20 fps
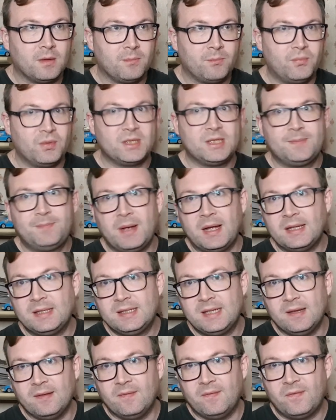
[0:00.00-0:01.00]

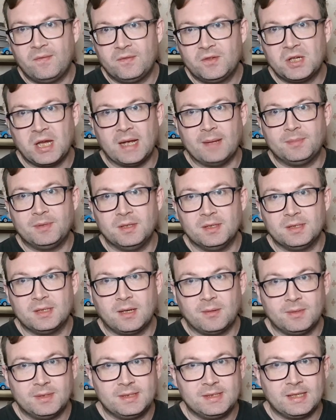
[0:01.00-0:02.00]
perspective chapters, I
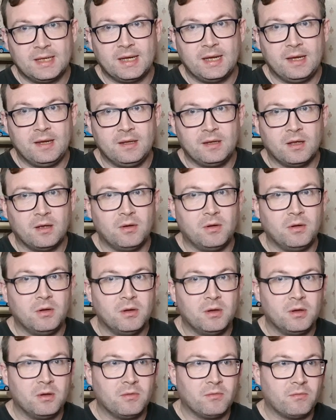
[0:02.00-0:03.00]
would say. You know,
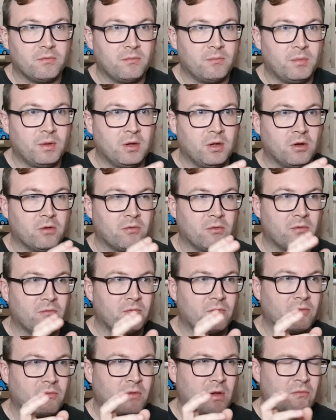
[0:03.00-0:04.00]
we got
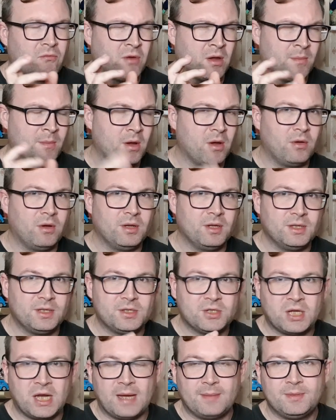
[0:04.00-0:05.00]
Ramola's
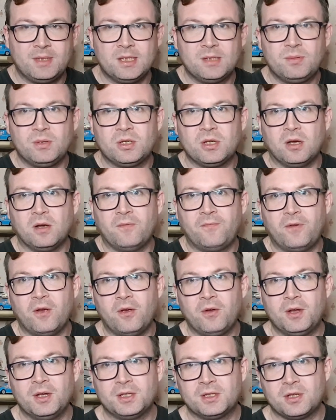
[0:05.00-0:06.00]
chapters, which are
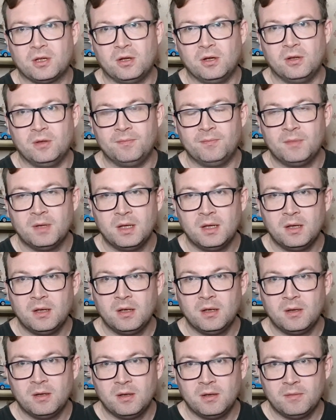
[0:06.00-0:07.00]
focused on,
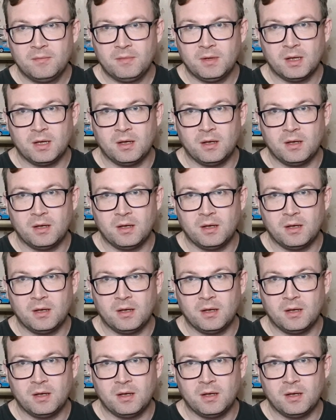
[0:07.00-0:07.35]
yeah, you